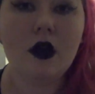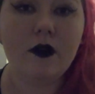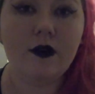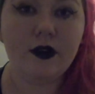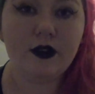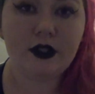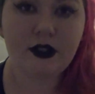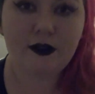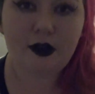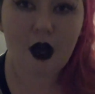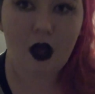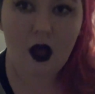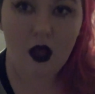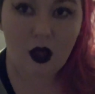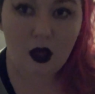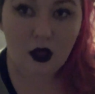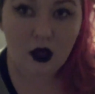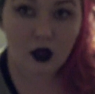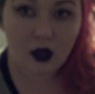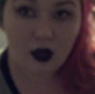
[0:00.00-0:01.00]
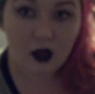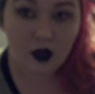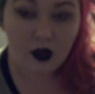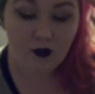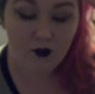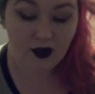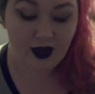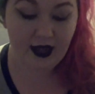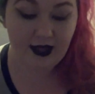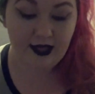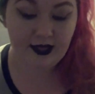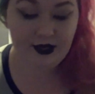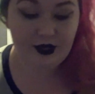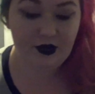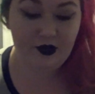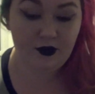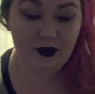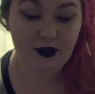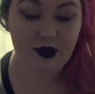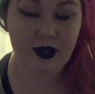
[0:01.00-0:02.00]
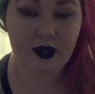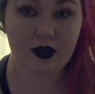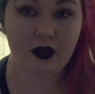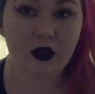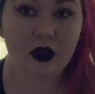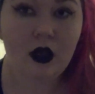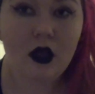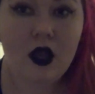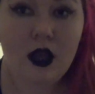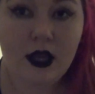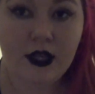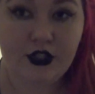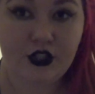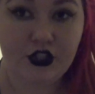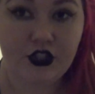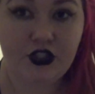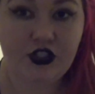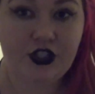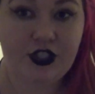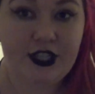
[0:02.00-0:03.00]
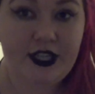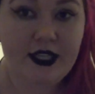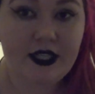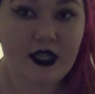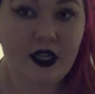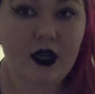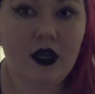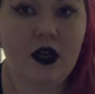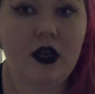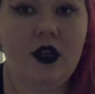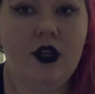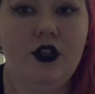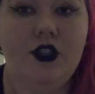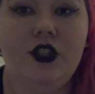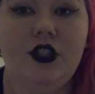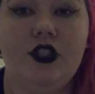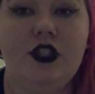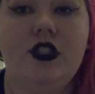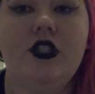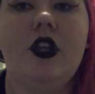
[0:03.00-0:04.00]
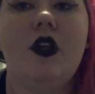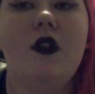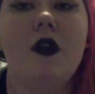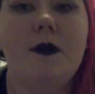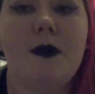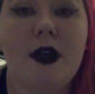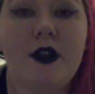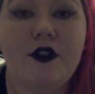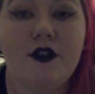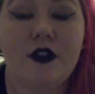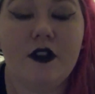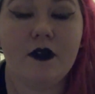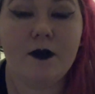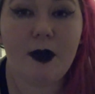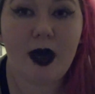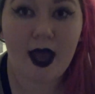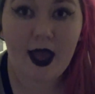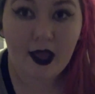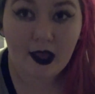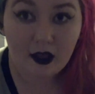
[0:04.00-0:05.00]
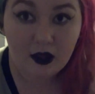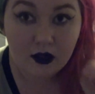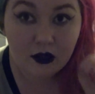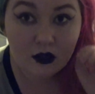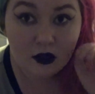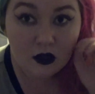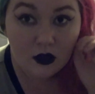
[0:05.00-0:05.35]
First of all, what I like to do a little is just cheat. Just slowly pinch this back.